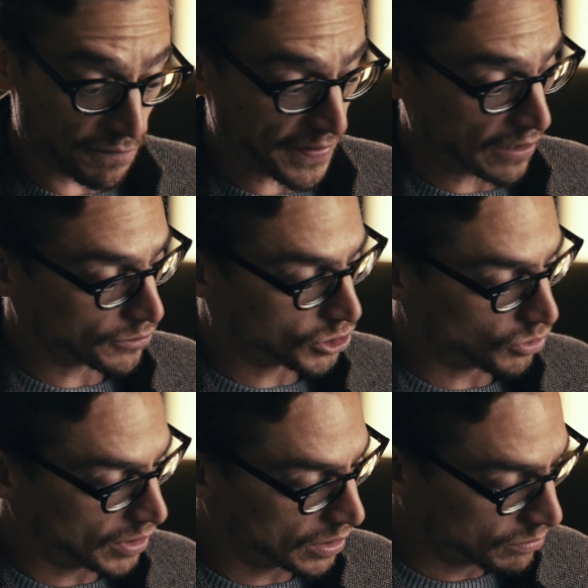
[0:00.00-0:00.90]
Farrell
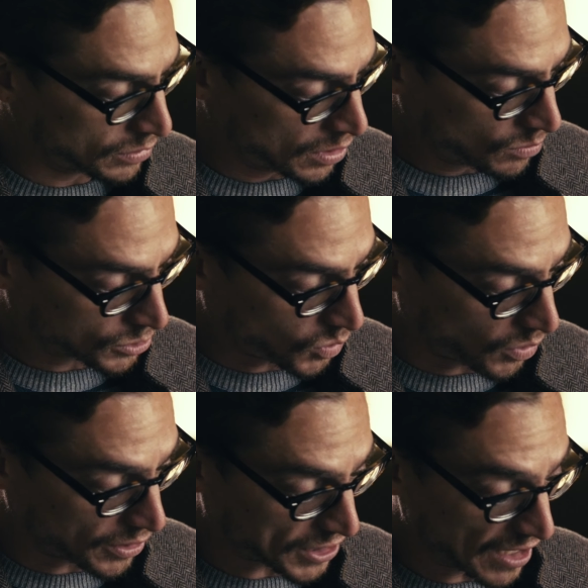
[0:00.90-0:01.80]
Jr., was
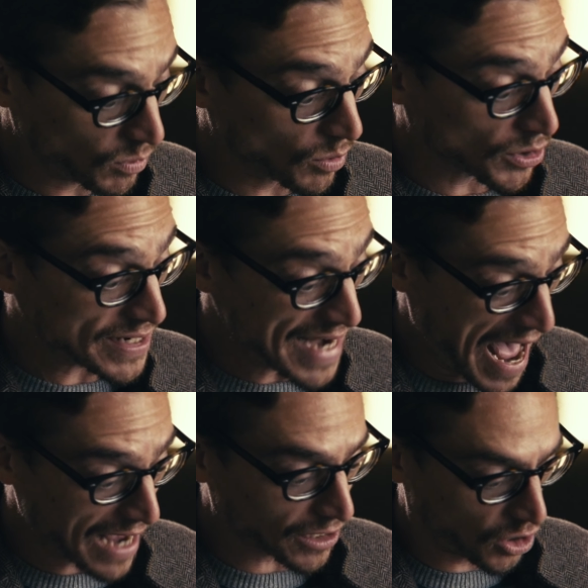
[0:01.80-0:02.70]
quoted as saying, "We were
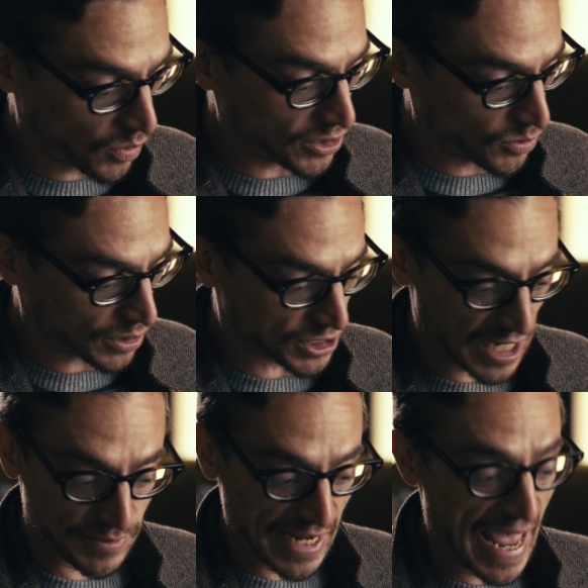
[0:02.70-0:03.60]
not going to
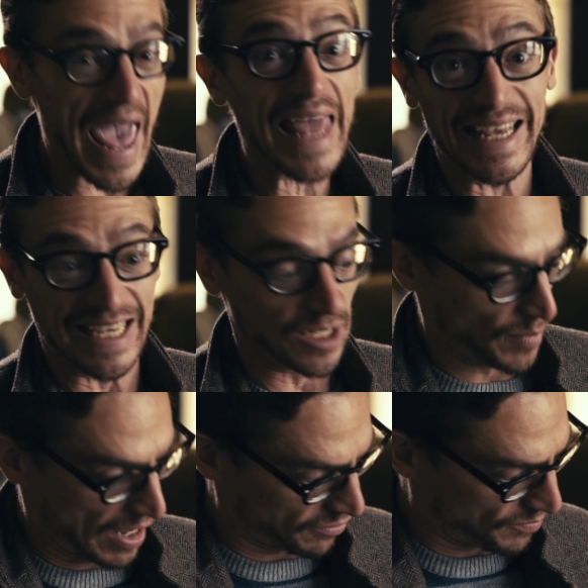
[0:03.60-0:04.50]
accept any
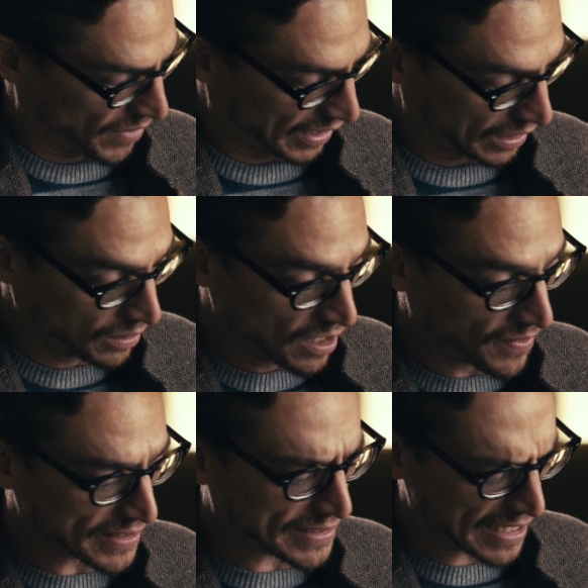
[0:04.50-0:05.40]
amount of money
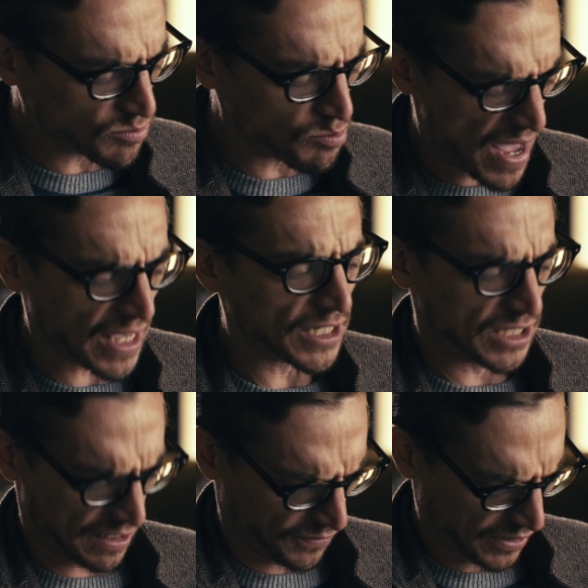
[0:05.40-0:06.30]
that didn't make a
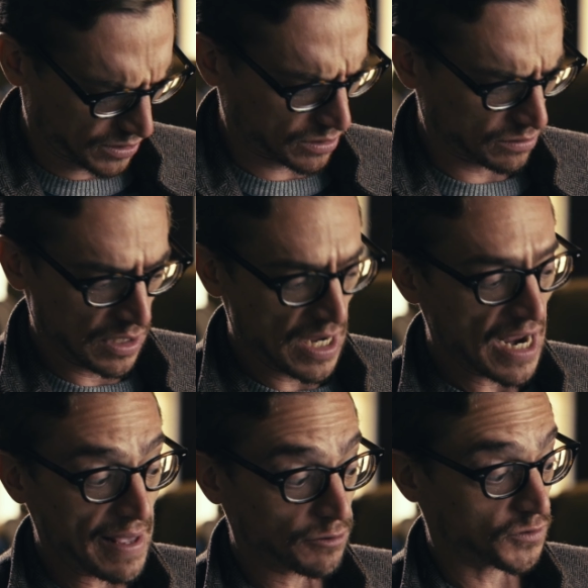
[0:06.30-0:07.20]
difference."
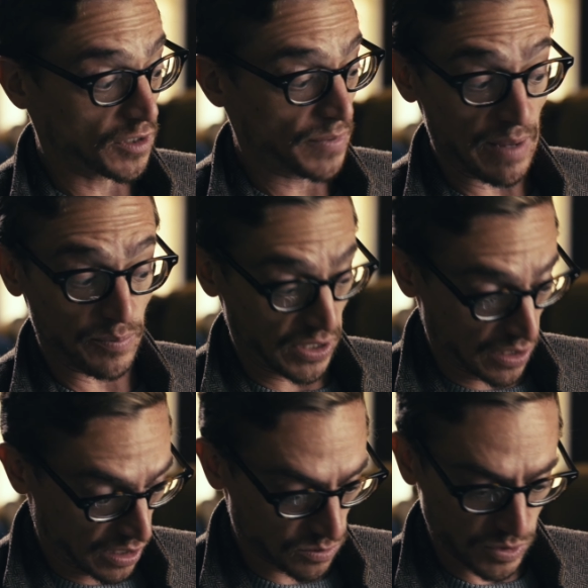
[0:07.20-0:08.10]
And that was from
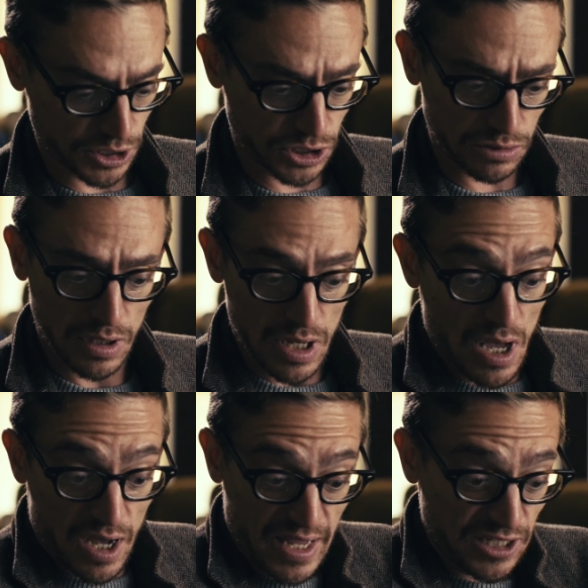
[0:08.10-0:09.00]
NPR, which,
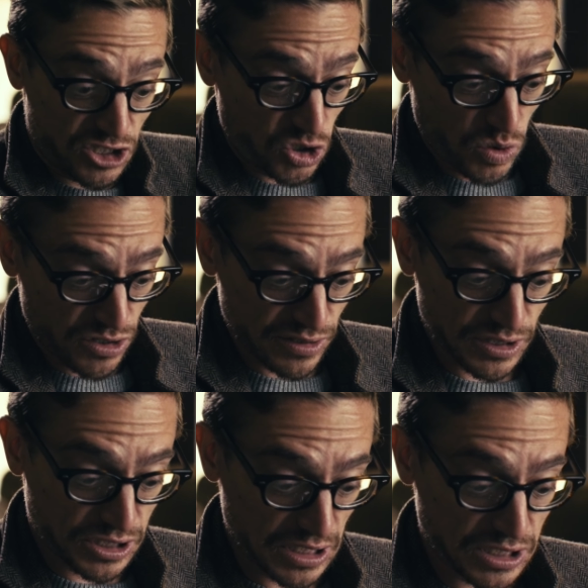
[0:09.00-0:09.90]
again,
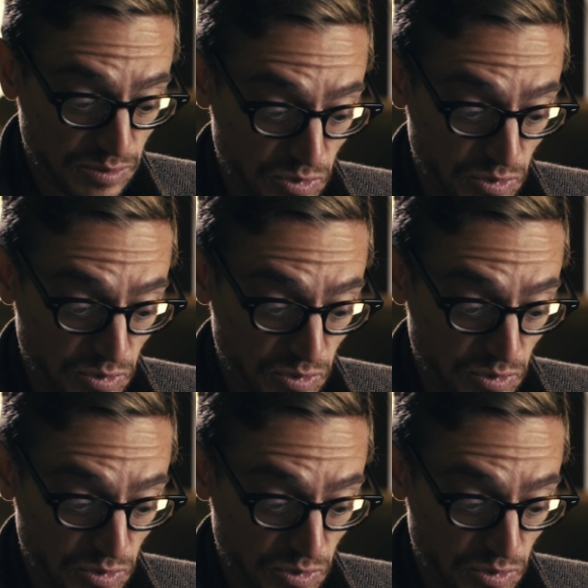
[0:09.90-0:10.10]
$260